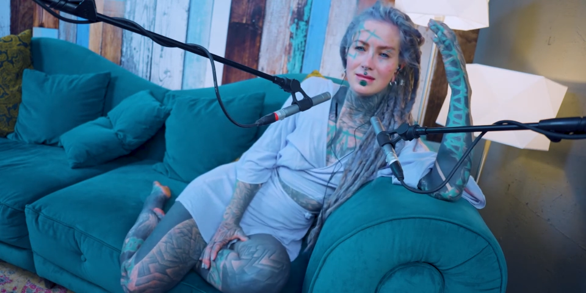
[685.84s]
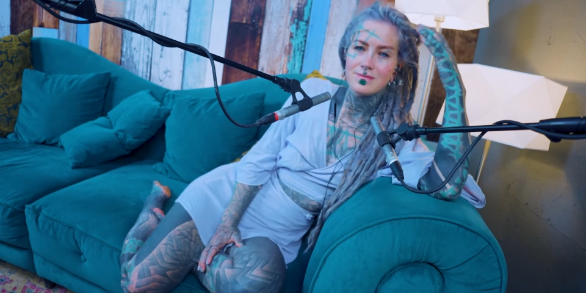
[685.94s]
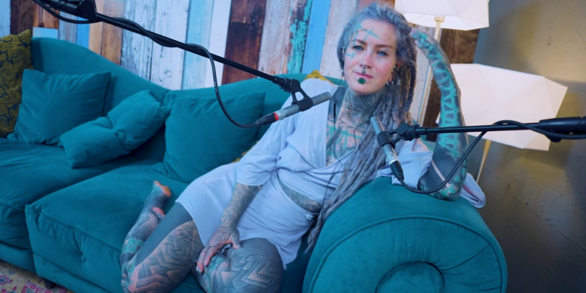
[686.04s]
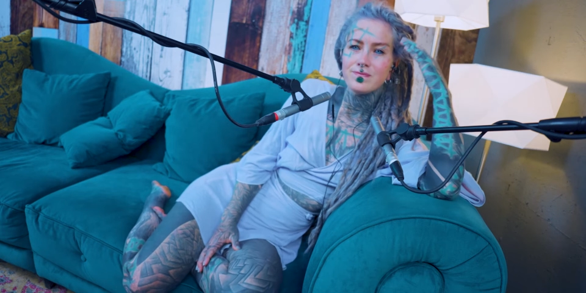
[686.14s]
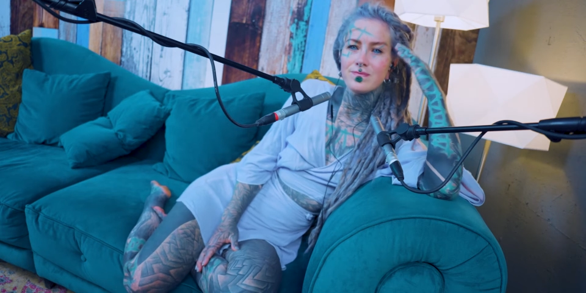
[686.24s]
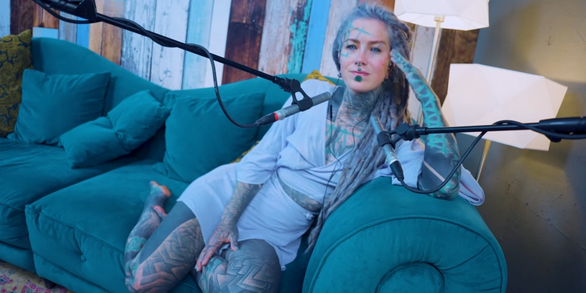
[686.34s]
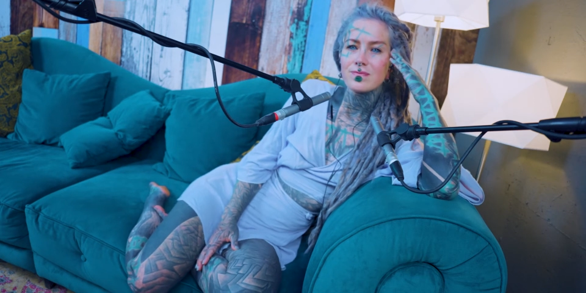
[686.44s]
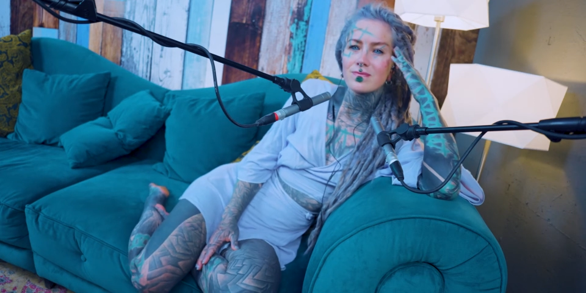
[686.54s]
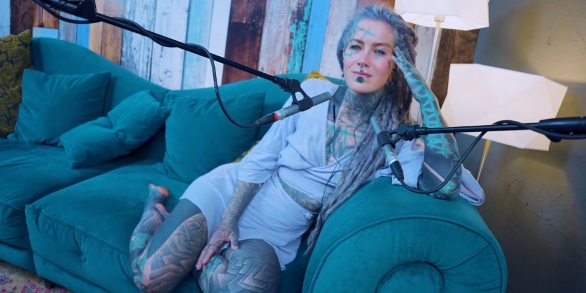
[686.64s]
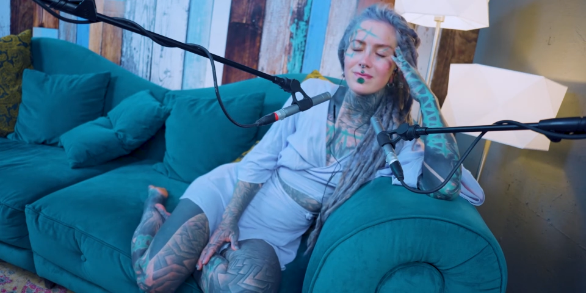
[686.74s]

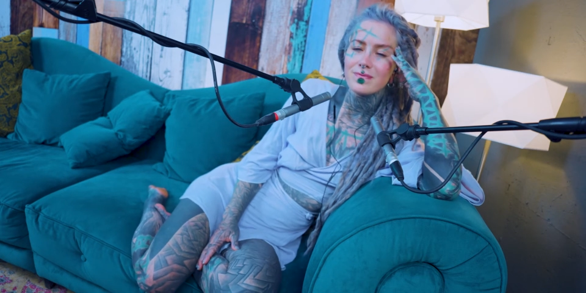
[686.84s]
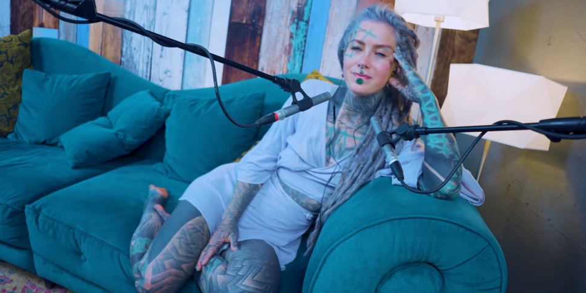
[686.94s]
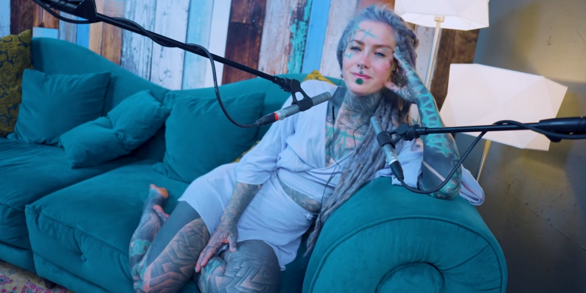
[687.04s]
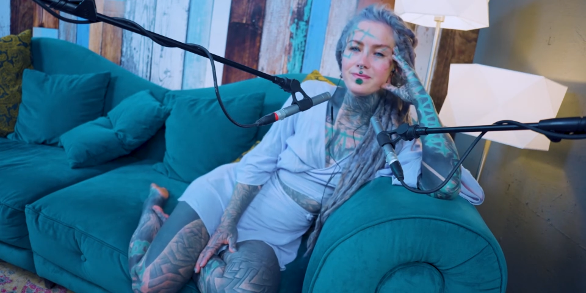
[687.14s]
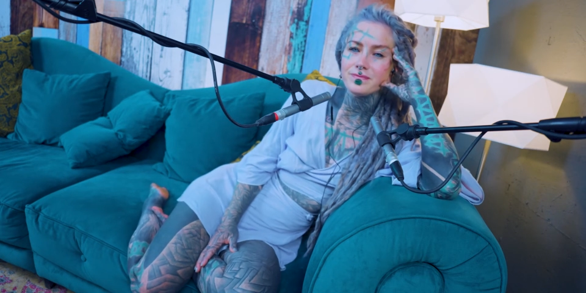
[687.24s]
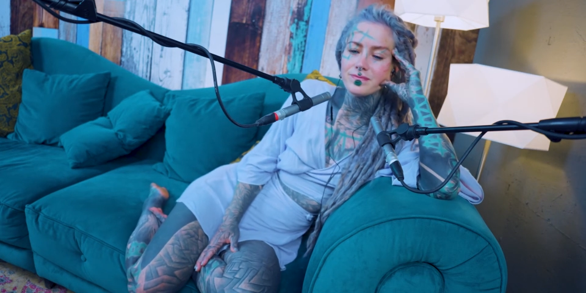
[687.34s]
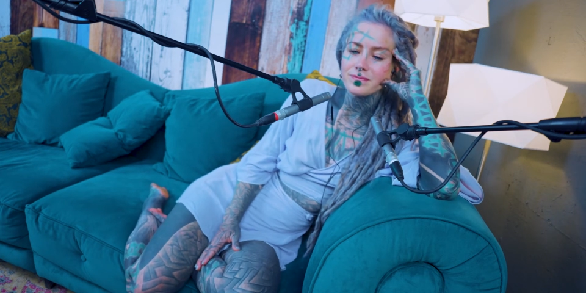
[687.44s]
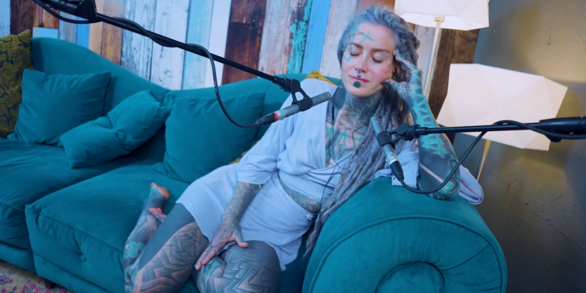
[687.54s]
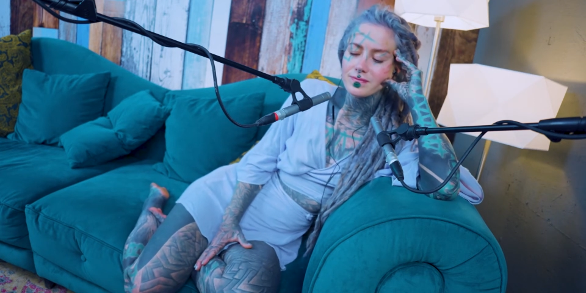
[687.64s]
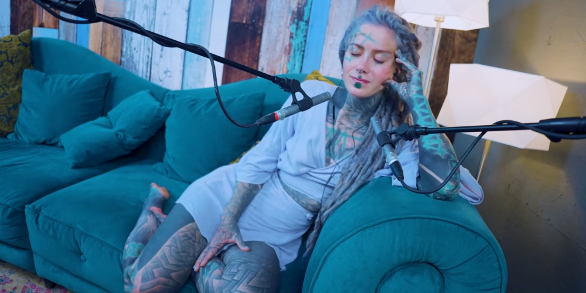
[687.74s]

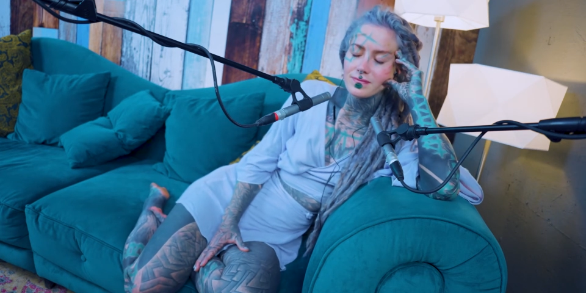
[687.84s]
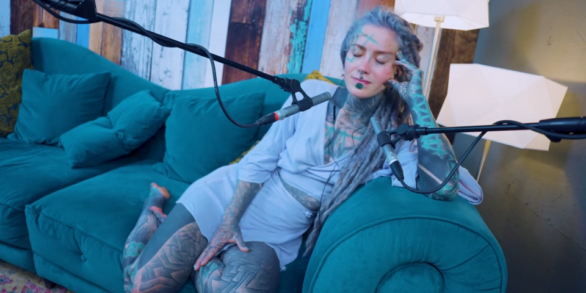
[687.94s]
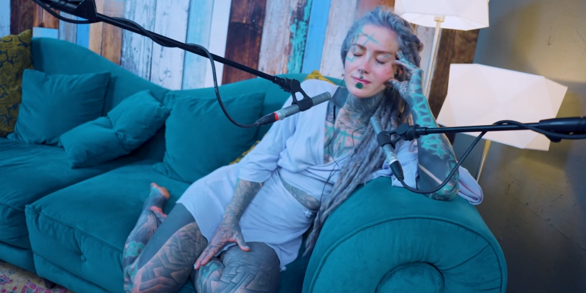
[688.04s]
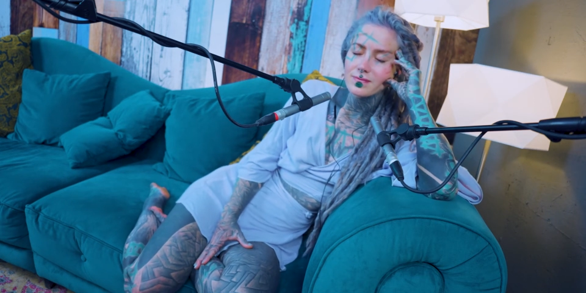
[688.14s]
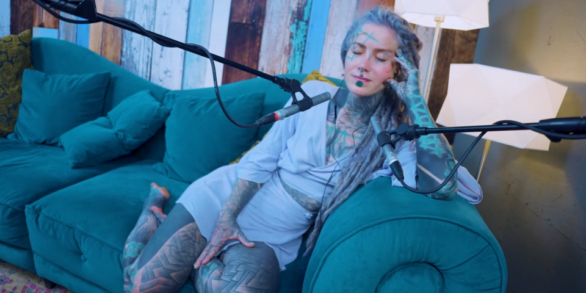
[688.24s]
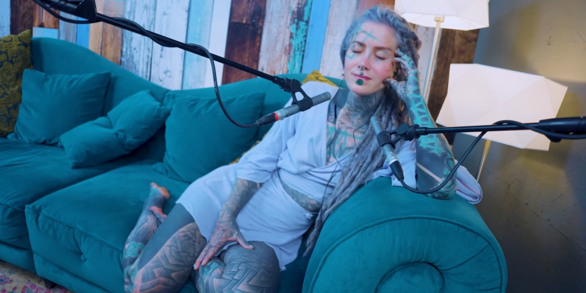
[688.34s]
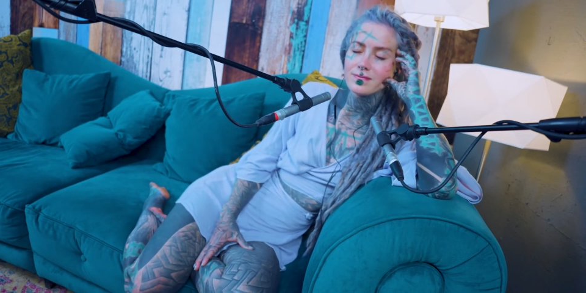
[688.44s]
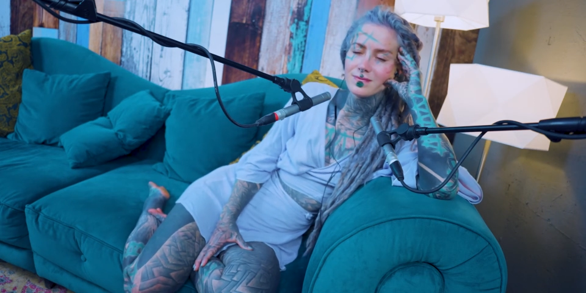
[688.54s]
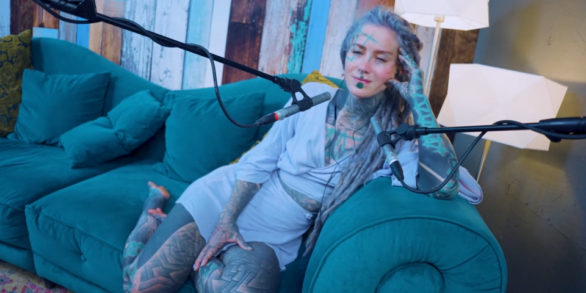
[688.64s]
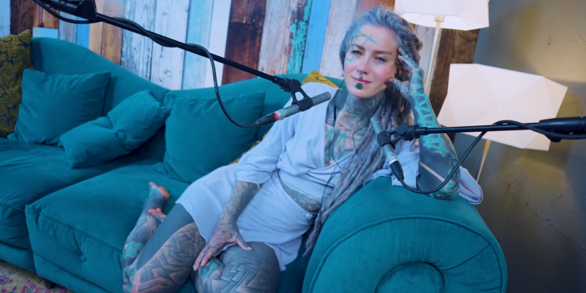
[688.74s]

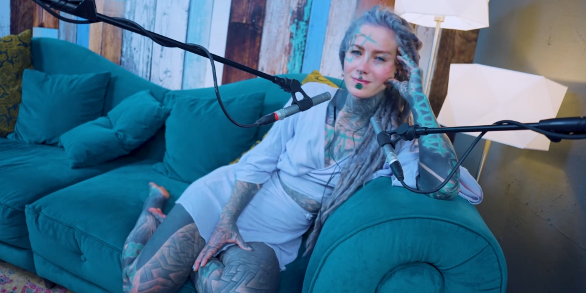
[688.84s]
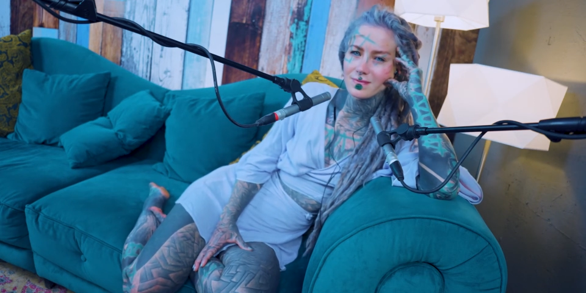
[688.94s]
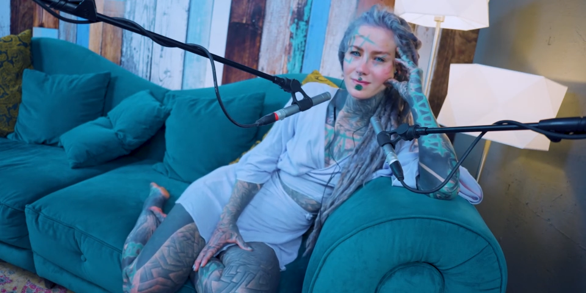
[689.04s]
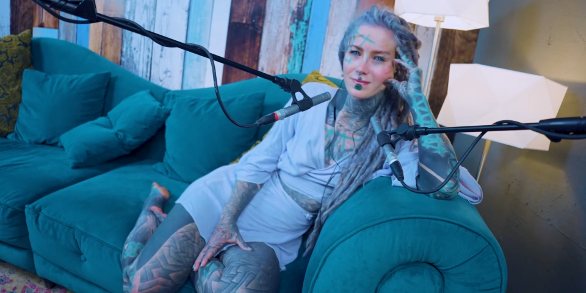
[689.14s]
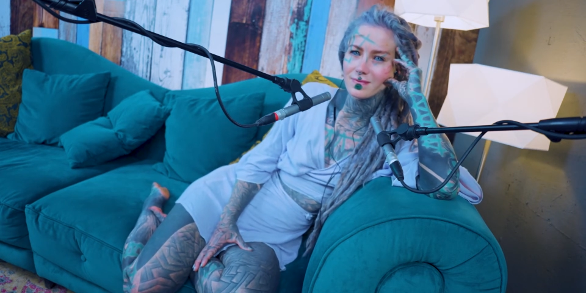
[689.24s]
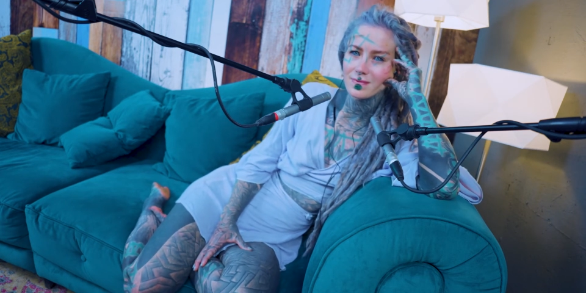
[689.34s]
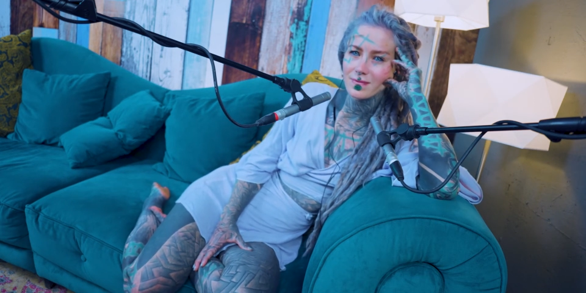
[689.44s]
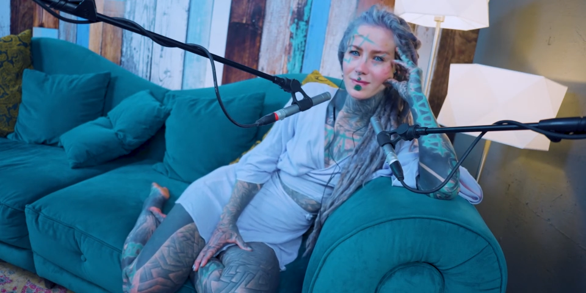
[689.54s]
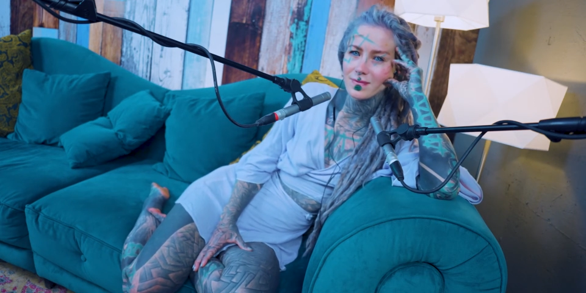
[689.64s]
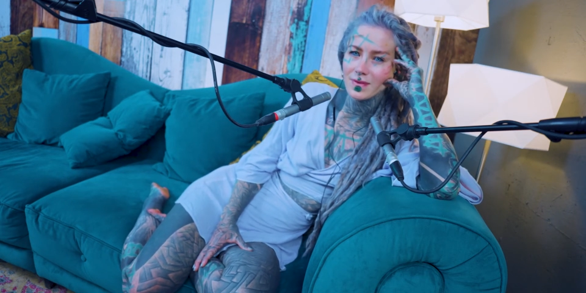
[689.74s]

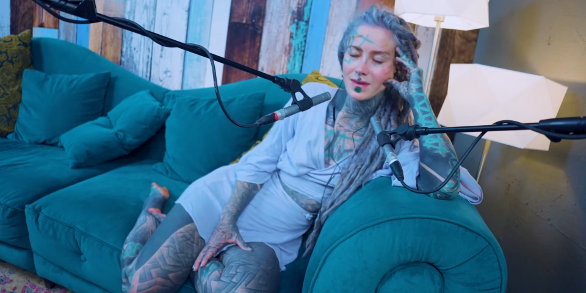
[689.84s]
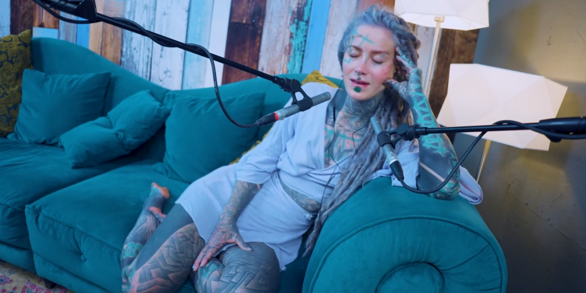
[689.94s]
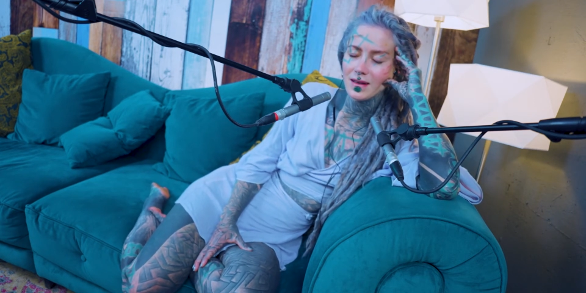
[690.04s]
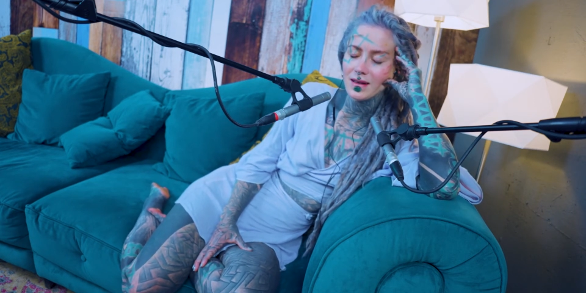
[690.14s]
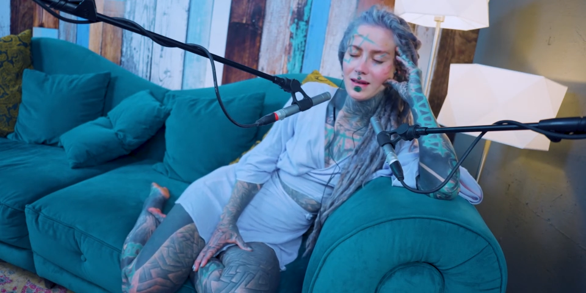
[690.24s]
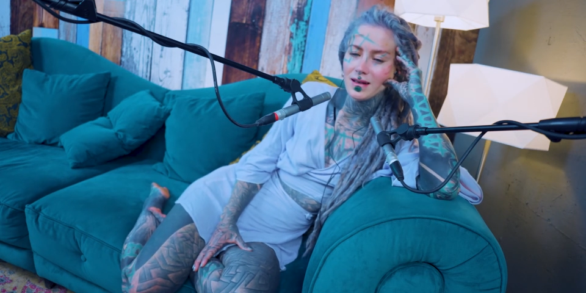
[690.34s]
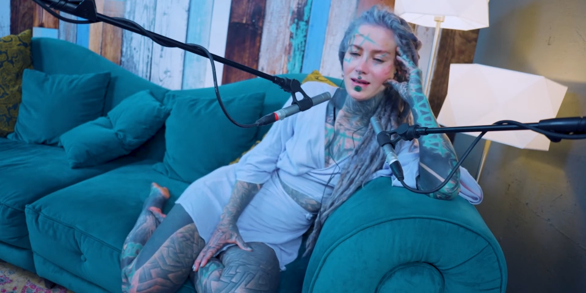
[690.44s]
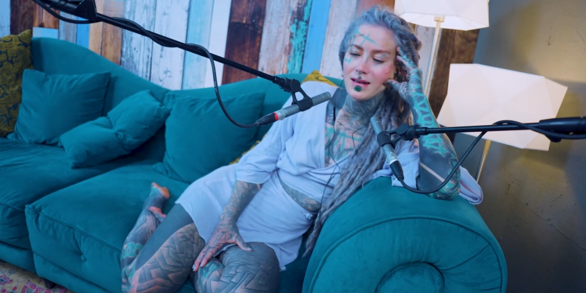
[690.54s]
(no one is talking)